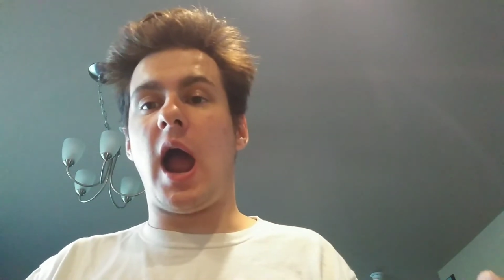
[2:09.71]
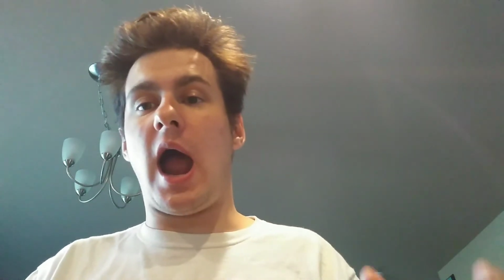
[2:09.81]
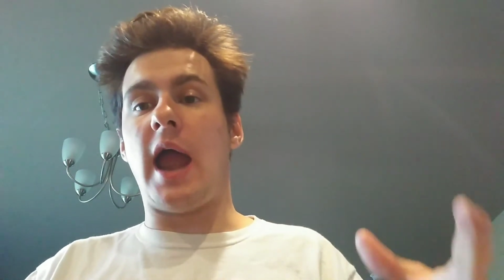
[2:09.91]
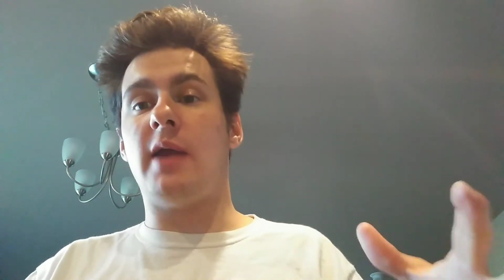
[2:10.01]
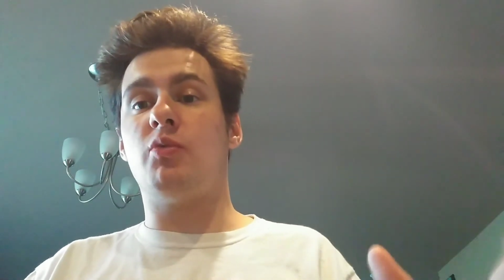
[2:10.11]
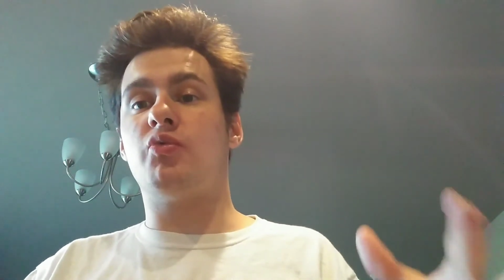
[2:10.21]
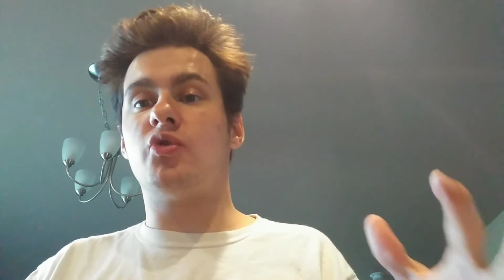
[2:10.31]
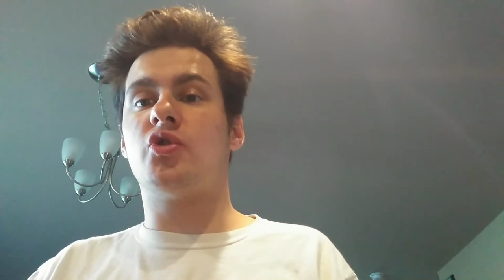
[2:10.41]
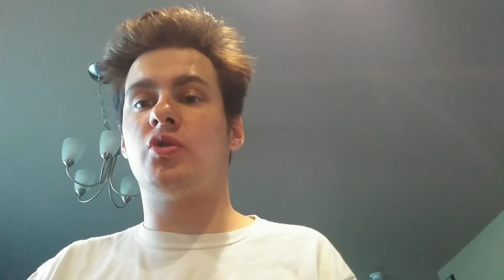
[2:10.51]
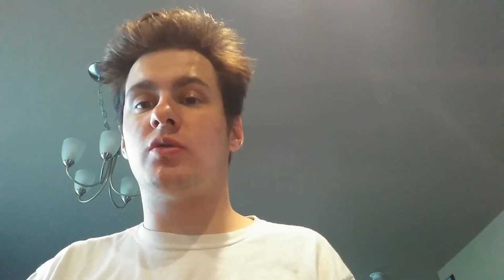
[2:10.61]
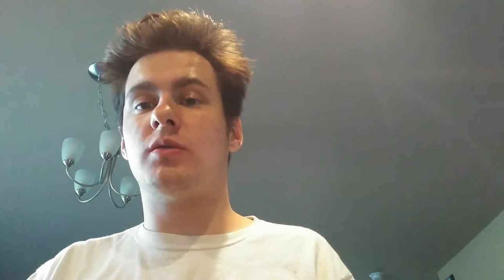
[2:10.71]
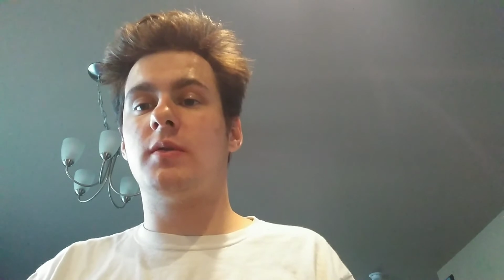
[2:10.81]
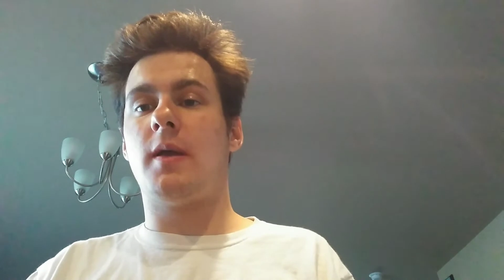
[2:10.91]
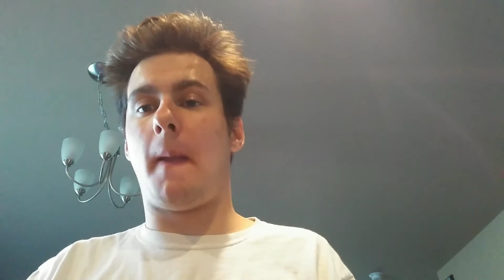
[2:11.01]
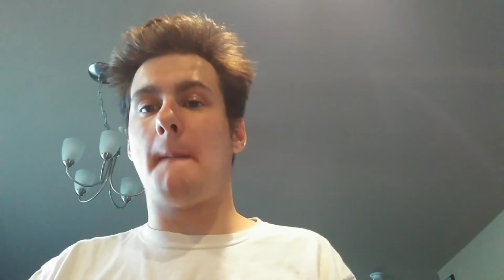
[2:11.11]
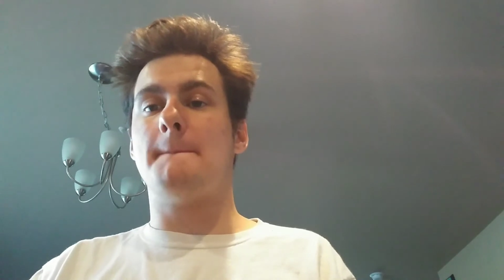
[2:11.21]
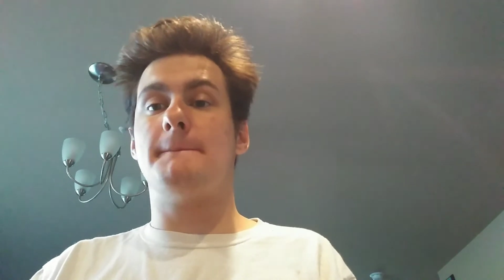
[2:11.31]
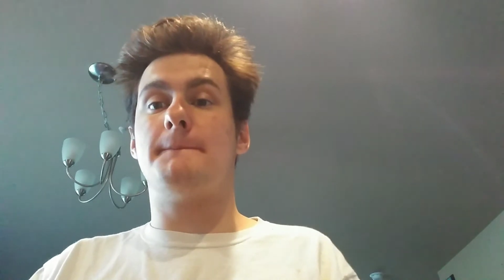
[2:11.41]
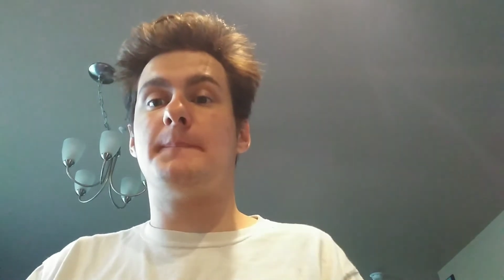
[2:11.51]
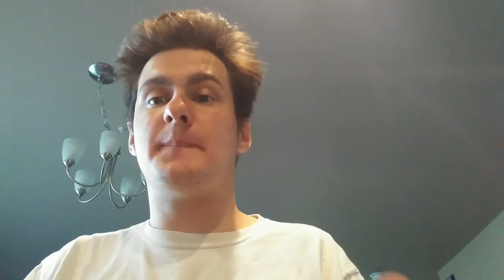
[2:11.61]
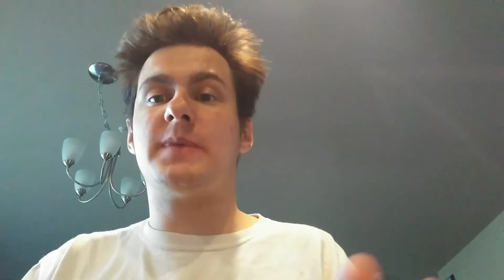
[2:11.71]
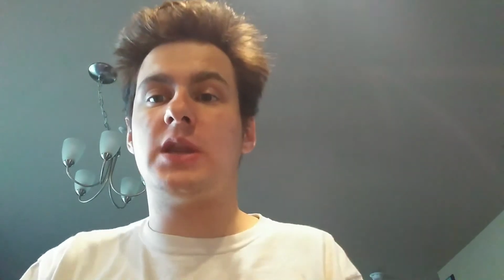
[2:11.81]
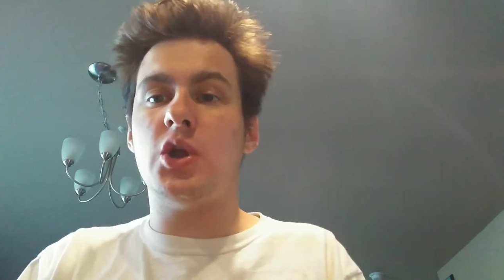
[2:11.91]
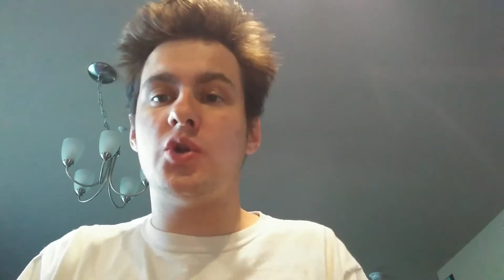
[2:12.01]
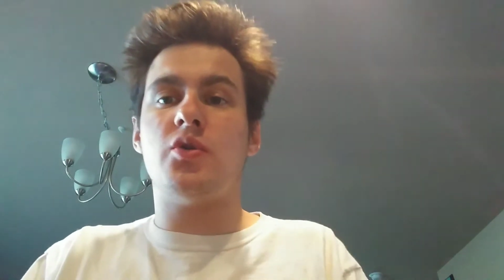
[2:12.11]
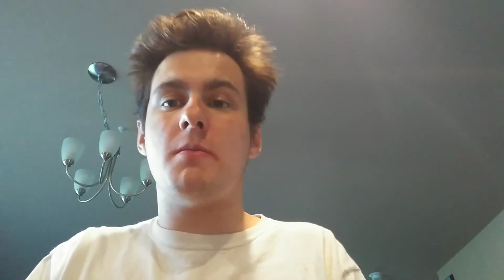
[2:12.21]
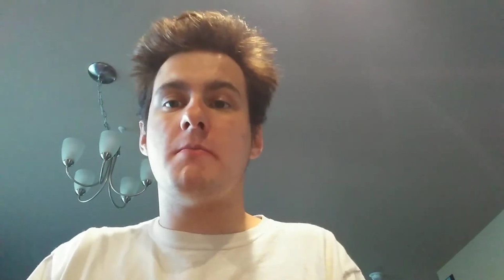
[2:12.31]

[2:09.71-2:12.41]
I will do